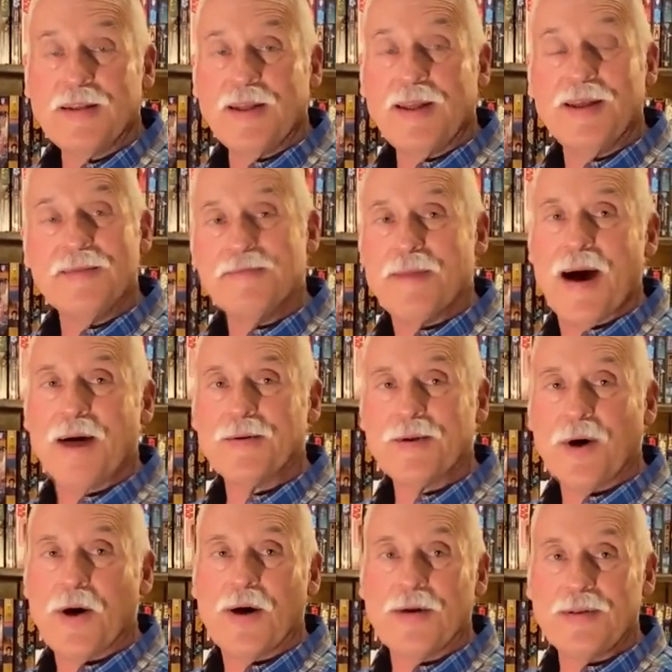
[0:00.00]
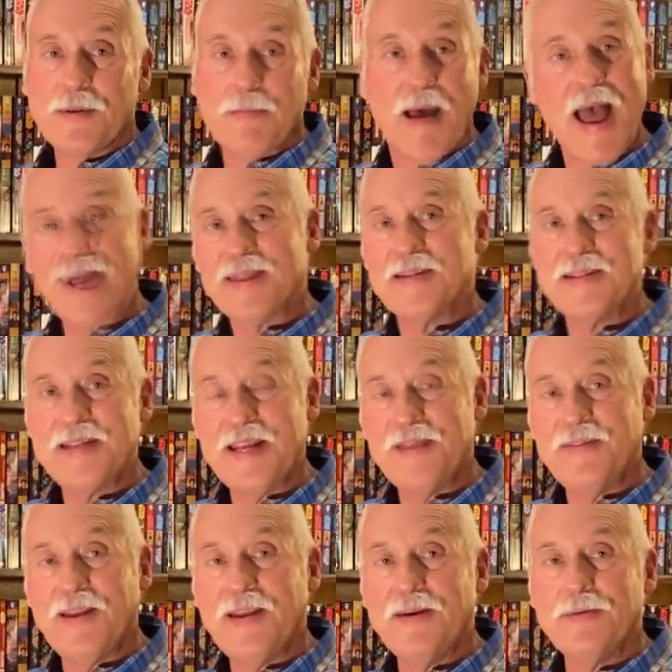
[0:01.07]
the mount on the back of the
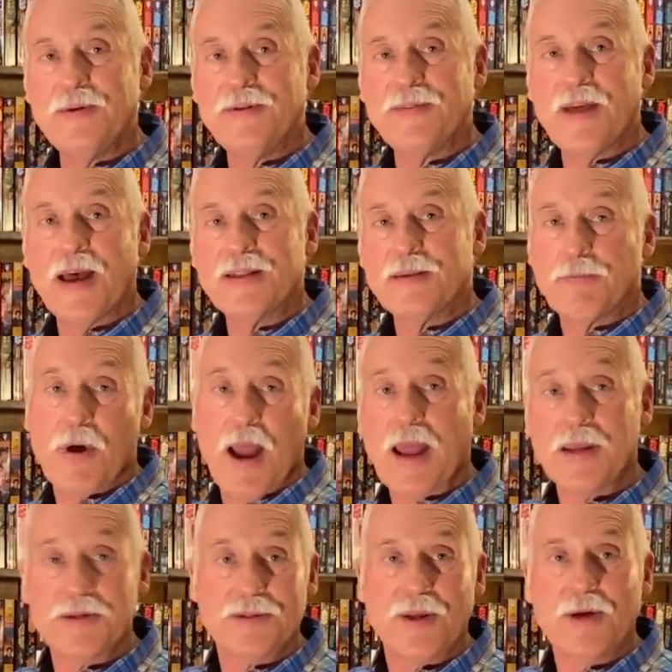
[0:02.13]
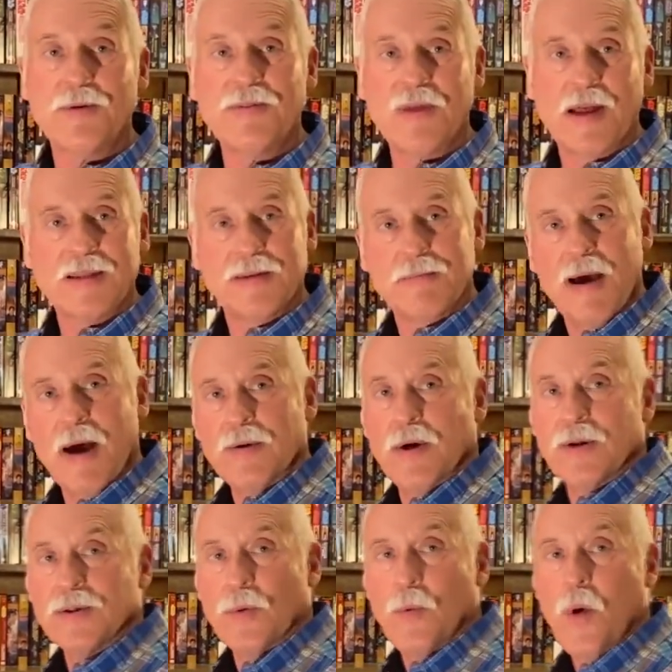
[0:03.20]
TV. We've got the brackets there. We've got the mount
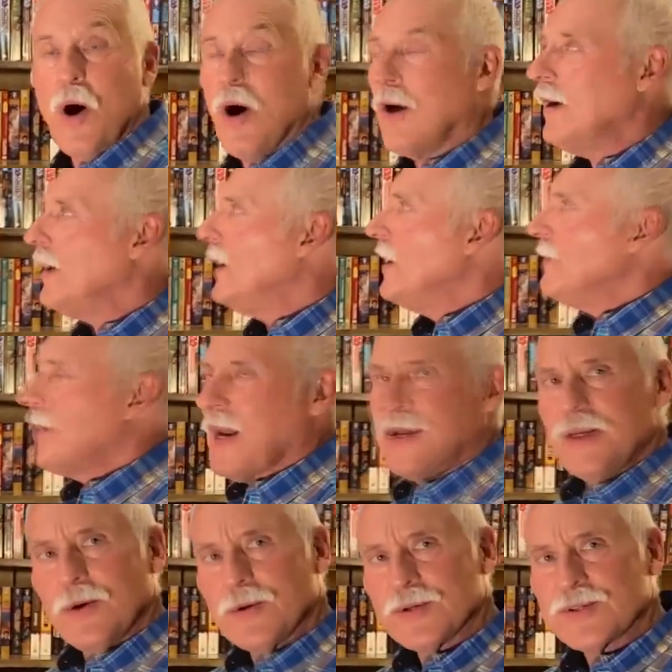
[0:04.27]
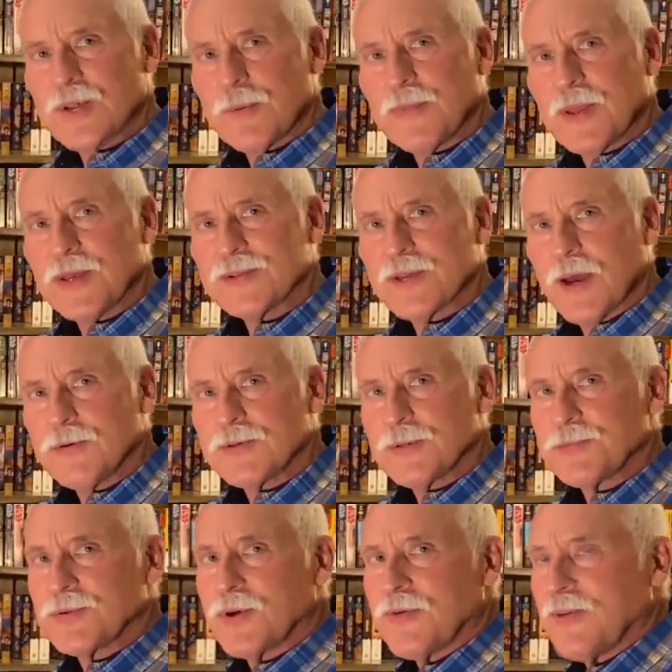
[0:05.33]
on the wall. But I noticed something as I was
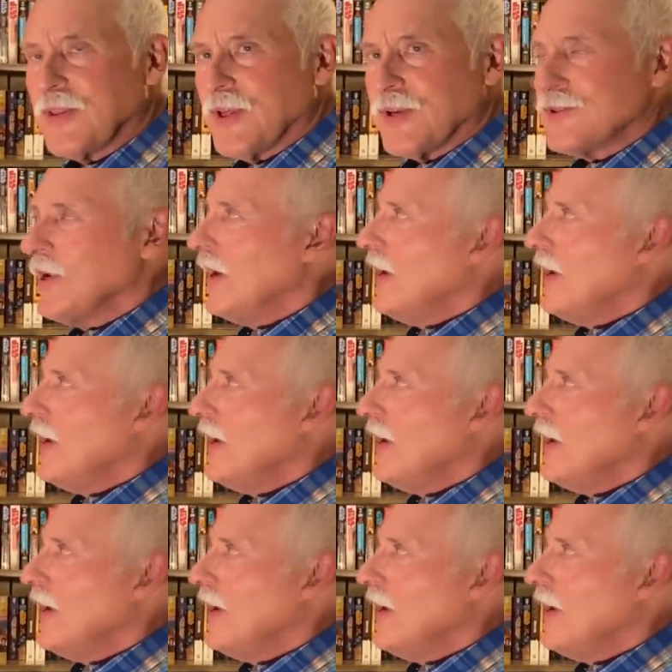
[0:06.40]
observing this,